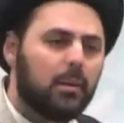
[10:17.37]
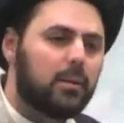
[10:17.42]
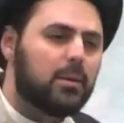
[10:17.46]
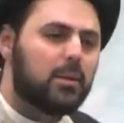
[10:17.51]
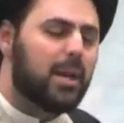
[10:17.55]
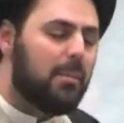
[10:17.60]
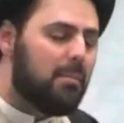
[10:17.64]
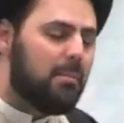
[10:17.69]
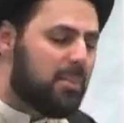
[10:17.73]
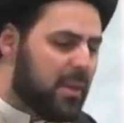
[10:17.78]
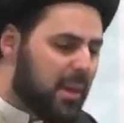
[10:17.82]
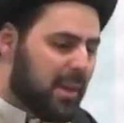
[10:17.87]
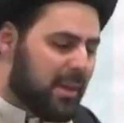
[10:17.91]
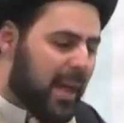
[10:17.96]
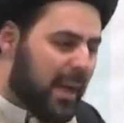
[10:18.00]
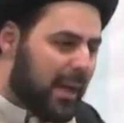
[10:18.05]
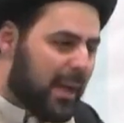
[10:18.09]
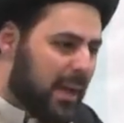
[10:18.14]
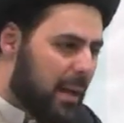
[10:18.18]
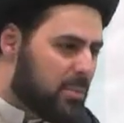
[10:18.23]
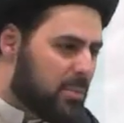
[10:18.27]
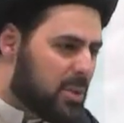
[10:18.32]
Something
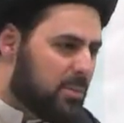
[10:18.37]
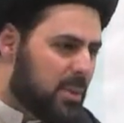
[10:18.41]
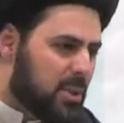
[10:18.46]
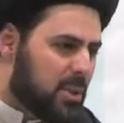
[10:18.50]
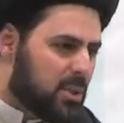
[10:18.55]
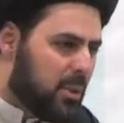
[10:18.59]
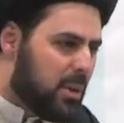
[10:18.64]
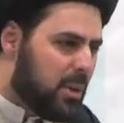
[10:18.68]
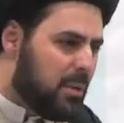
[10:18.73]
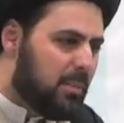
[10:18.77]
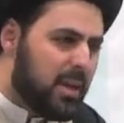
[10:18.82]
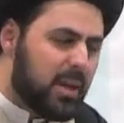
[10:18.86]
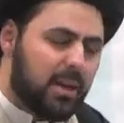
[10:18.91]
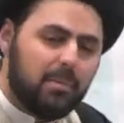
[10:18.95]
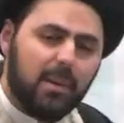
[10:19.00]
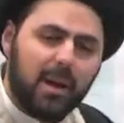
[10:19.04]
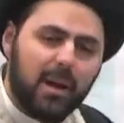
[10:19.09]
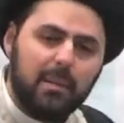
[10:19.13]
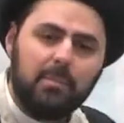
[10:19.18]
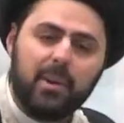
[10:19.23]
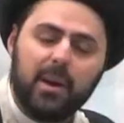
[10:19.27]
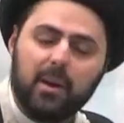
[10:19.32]
that comes between me and
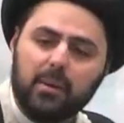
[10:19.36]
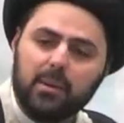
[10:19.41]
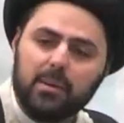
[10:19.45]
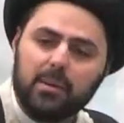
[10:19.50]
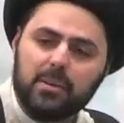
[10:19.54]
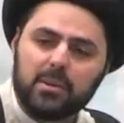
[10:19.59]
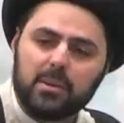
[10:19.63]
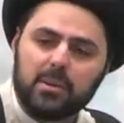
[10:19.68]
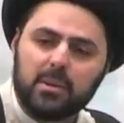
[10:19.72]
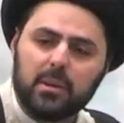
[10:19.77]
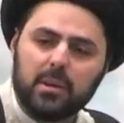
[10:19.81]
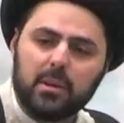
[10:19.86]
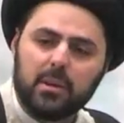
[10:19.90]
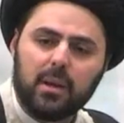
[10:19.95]
my parents,